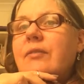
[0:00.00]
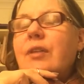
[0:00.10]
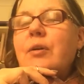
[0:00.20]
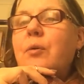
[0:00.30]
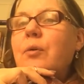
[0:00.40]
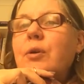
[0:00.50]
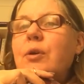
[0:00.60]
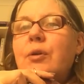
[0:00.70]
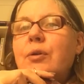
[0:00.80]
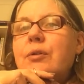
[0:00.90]
They all
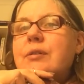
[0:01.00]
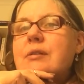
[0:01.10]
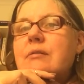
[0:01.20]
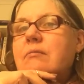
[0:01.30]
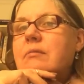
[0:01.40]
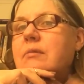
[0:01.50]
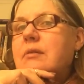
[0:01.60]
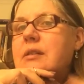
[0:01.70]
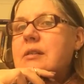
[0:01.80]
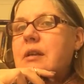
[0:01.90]
use
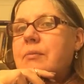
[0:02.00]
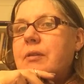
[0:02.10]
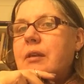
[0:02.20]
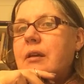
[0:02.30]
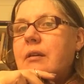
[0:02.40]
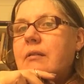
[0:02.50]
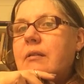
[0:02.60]
this type of thing.